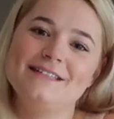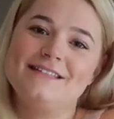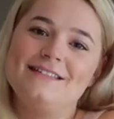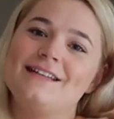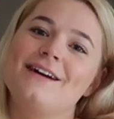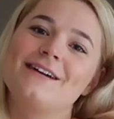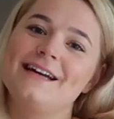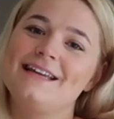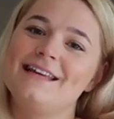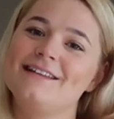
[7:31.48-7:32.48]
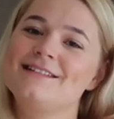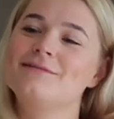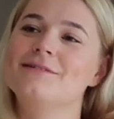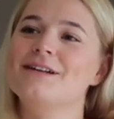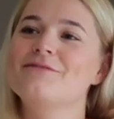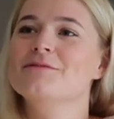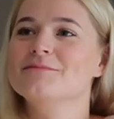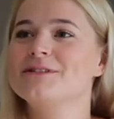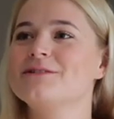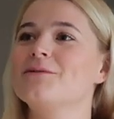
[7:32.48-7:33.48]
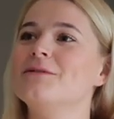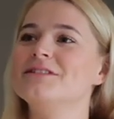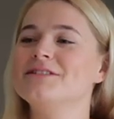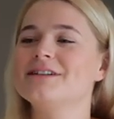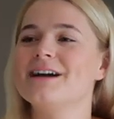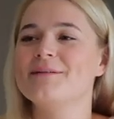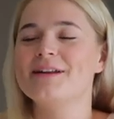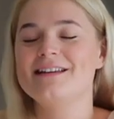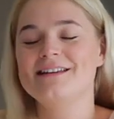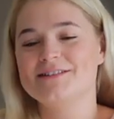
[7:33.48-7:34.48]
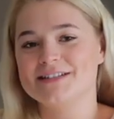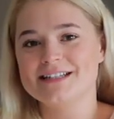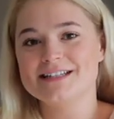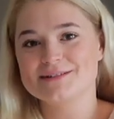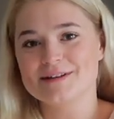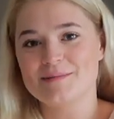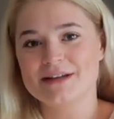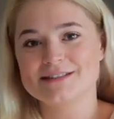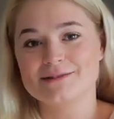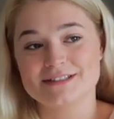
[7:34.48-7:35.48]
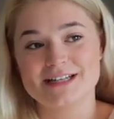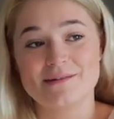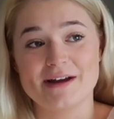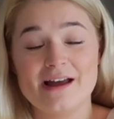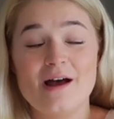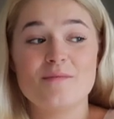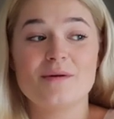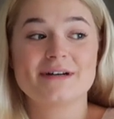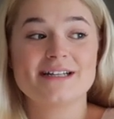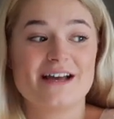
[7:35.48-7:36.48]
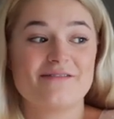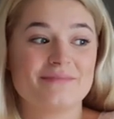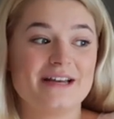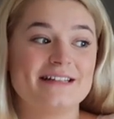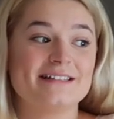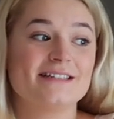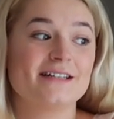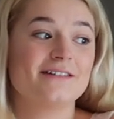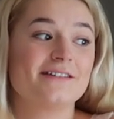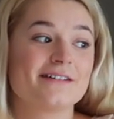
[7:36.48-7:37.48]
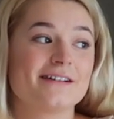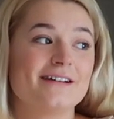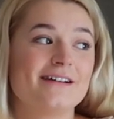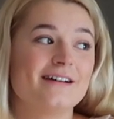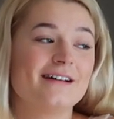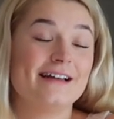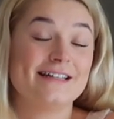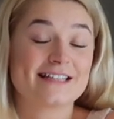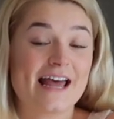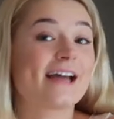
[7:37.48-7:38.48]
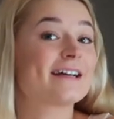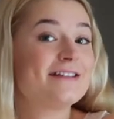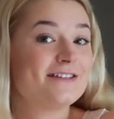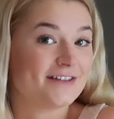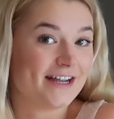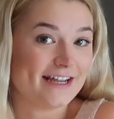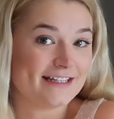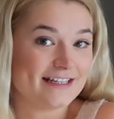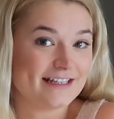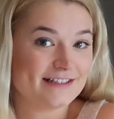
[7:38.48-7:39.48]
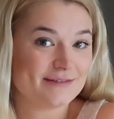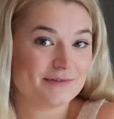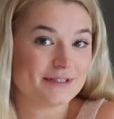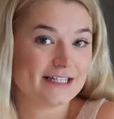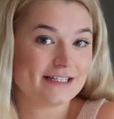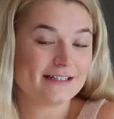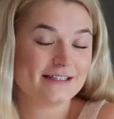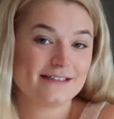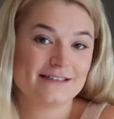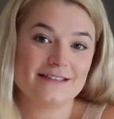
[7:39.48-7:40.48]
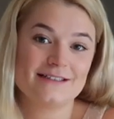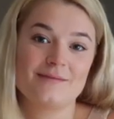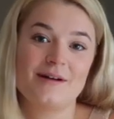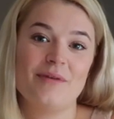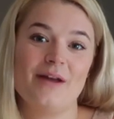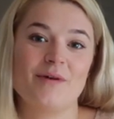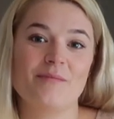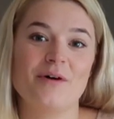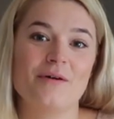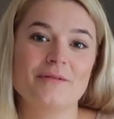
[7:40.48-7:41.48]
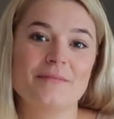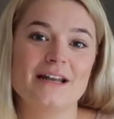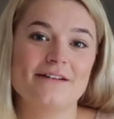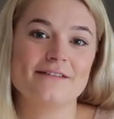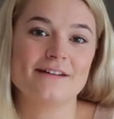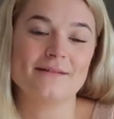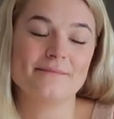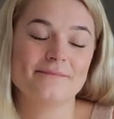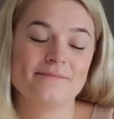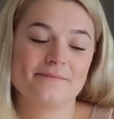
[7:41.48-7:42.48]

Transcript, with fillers: is so achy this morning from squash. I mean, it usually is when I play squash anyway, but because I haven't played in so long, it's extra achy this morning. So I might paint my pot with my left arm.